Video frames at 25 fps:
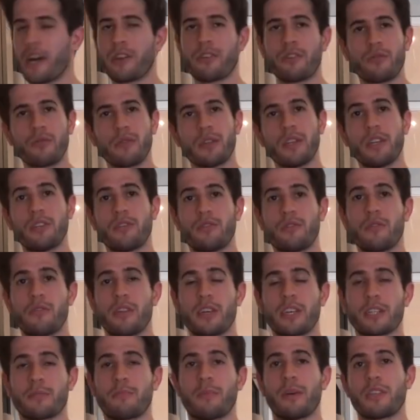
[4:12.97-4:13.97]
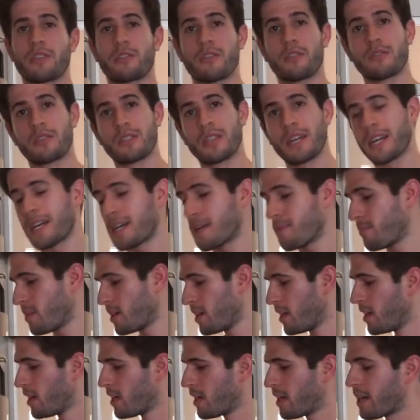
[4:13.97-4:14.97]
I don't really do things based on time.
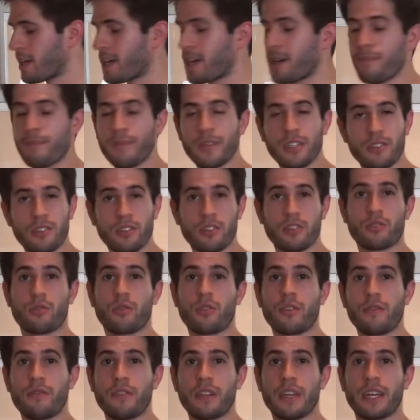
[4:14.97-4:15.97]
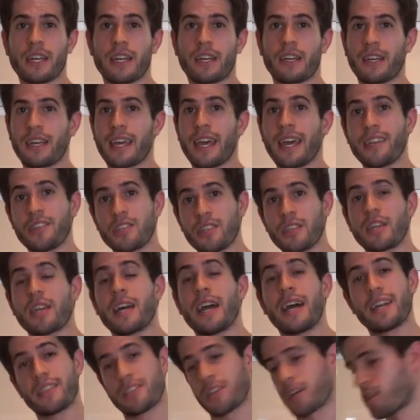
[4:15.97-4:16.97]
It's just sort of like gauging it
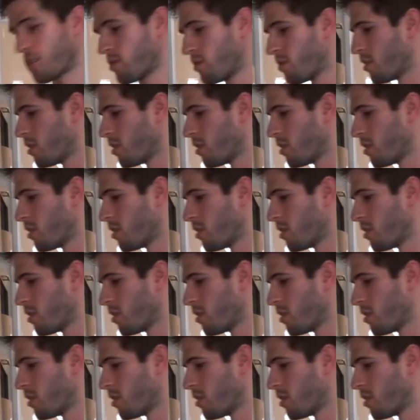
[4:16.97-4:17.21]
as I go